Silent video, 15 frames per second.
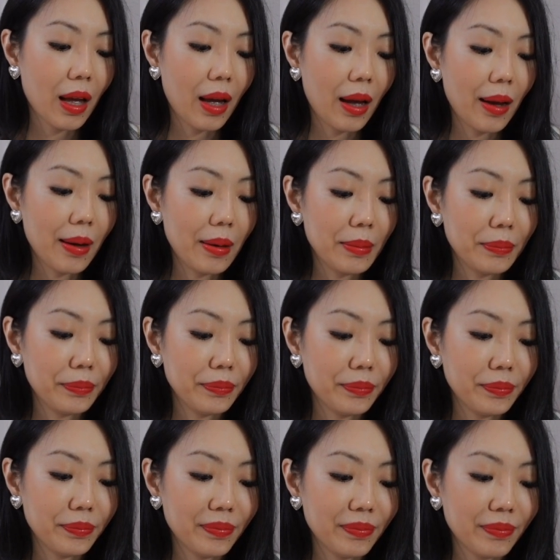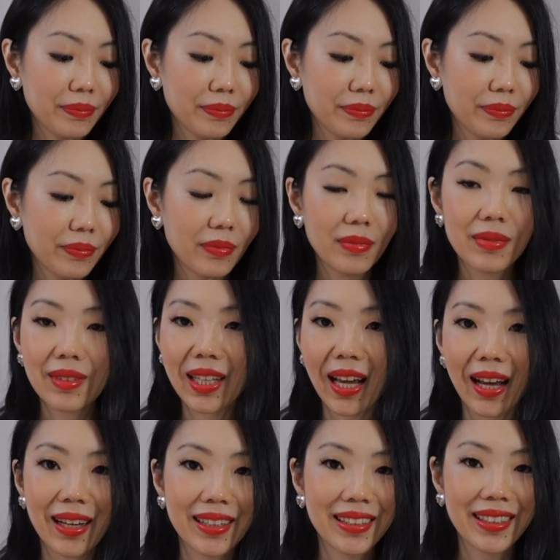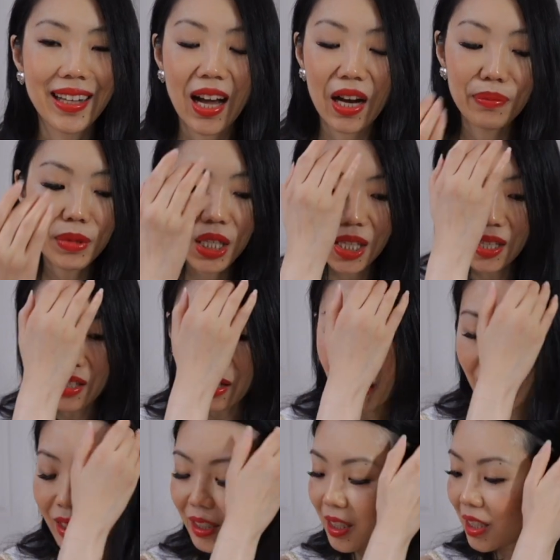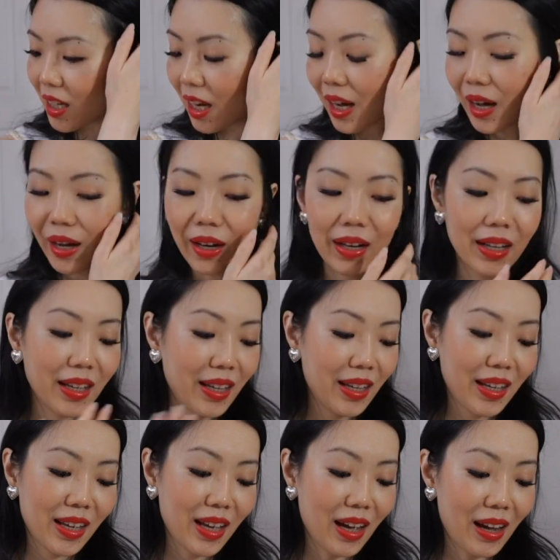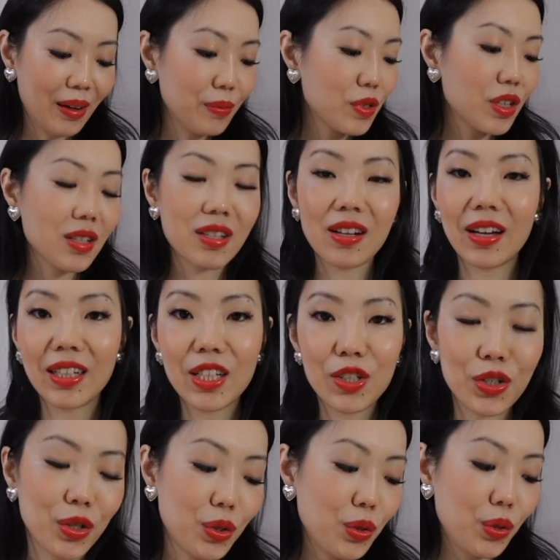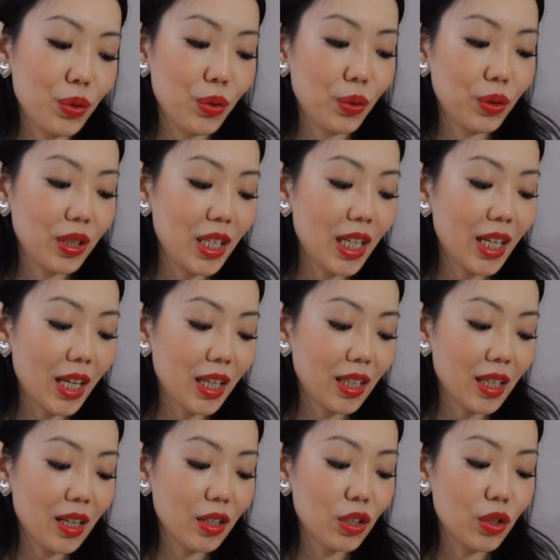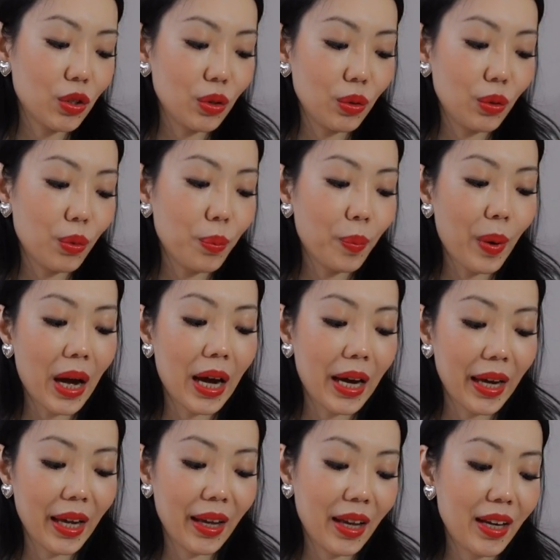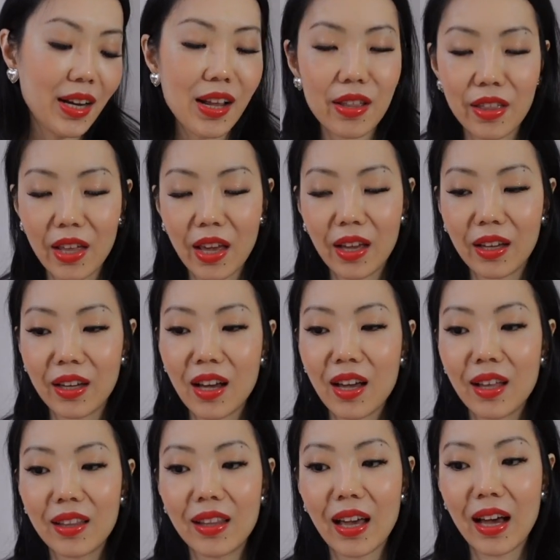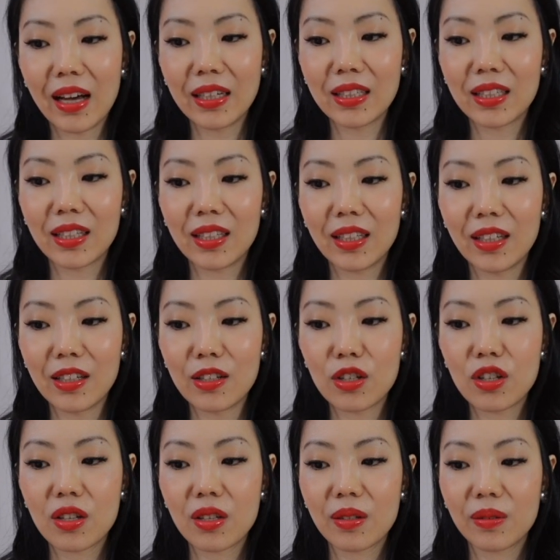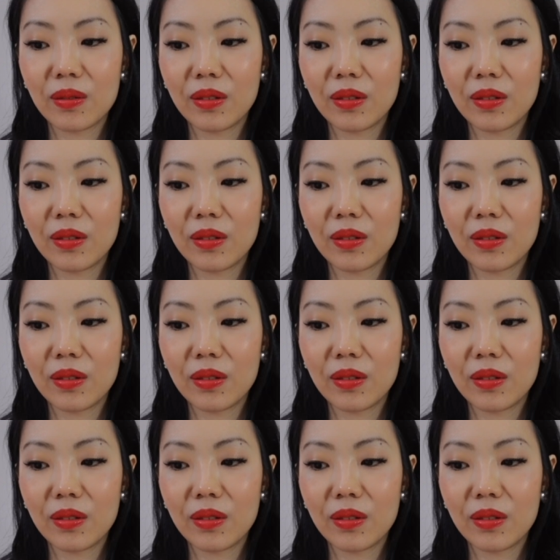um, yeah, I'm just not... Uh, I'm just not into needing to buy anything that is